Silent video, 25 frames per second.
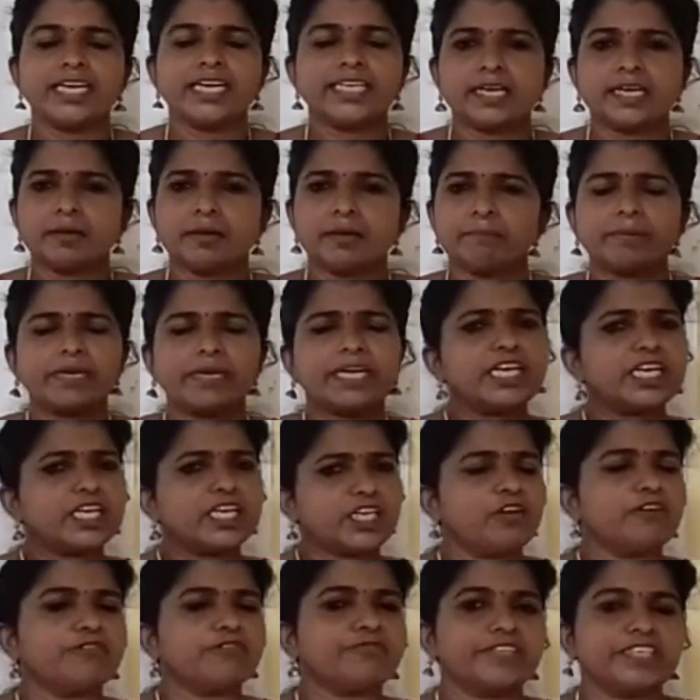In the
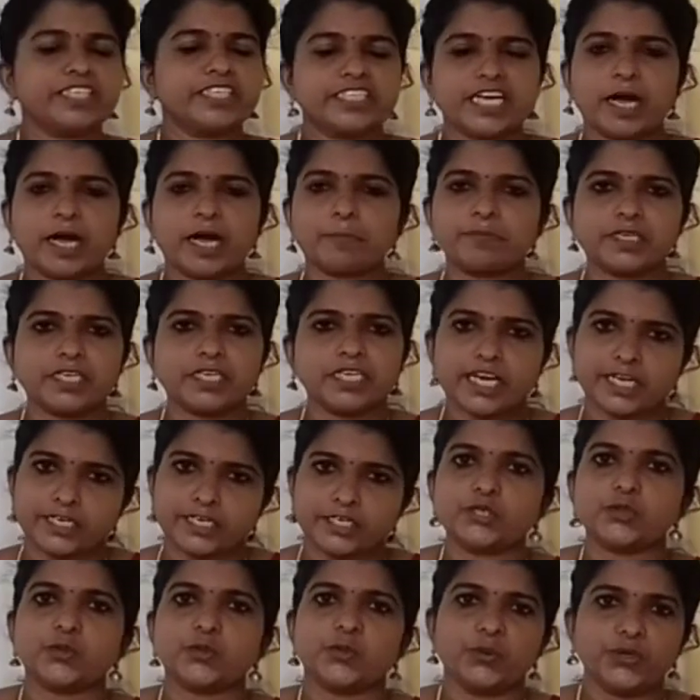beginning of the chapter,
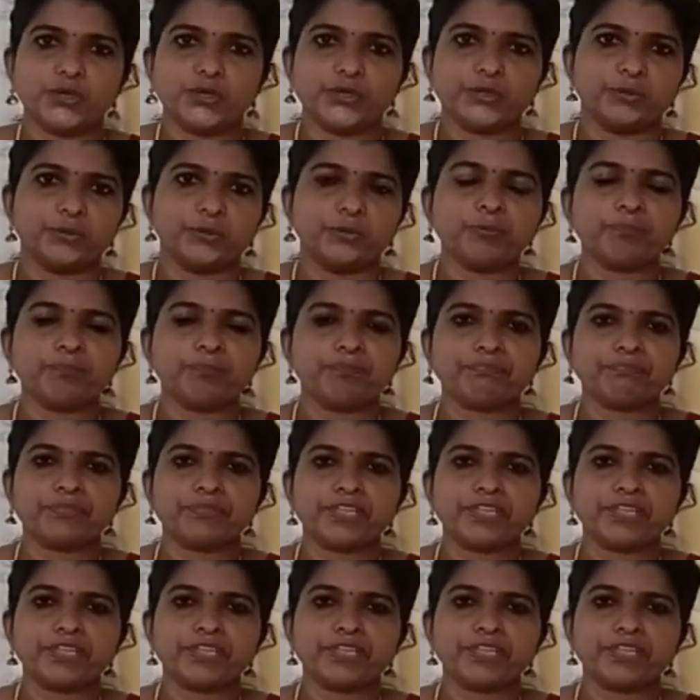I told you